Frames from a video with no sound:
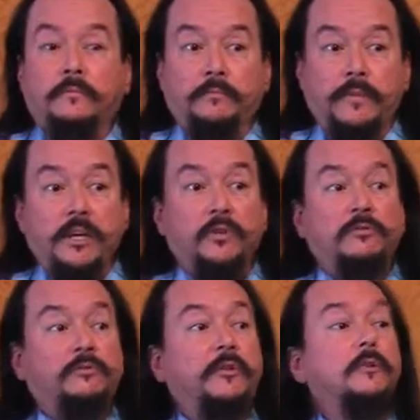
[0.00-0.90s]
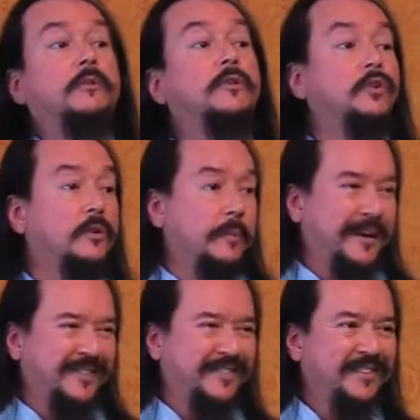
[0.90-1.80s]
make you feel good
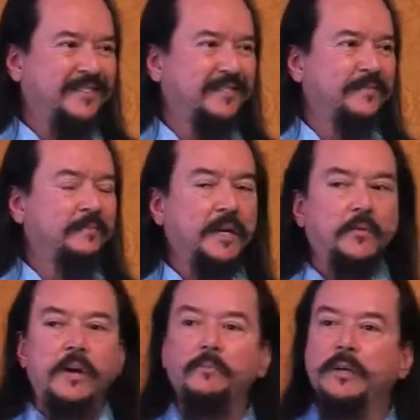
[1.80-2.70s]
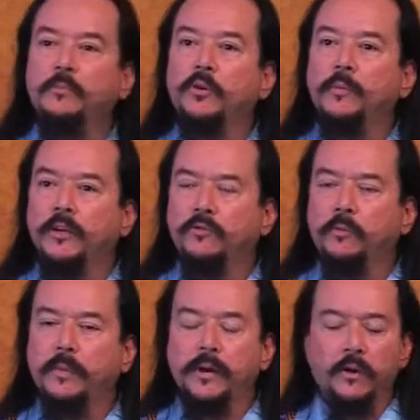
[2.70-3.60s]
about yourself. Be around people who make you feel
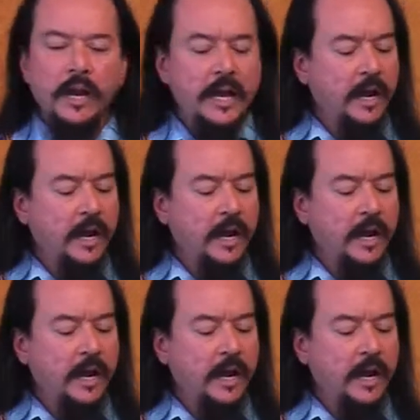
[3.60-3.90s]
better.